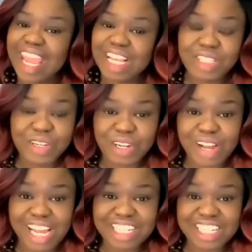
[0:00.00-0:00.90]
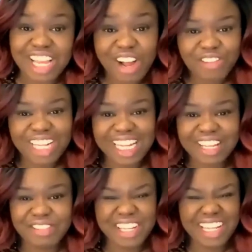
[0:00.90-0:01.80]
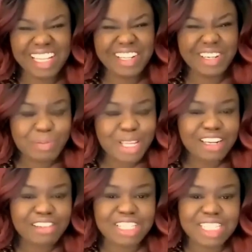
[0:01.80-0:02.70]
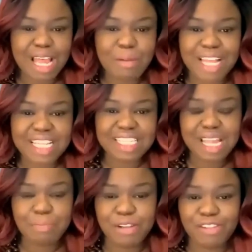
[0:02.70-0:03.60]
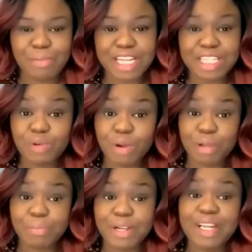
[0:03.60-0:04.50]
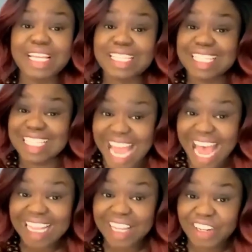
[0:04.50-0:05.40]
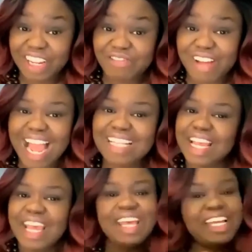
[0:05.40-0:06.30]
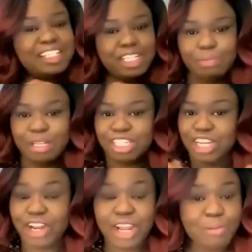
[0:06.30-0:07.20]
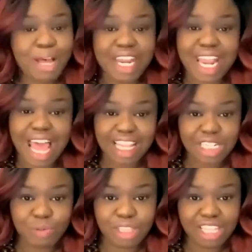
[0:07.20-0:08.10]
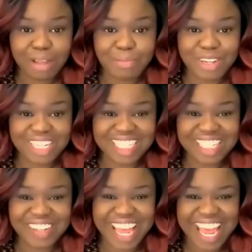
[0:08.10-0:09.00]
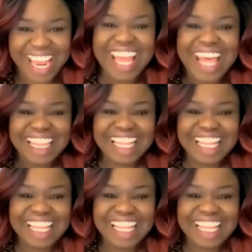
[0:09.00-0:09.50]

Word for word: Answering your questions, hopefully giving you a little bit of step by step information. Remember, it's not legal advice it's just me sharing my knowledge with the community, okay?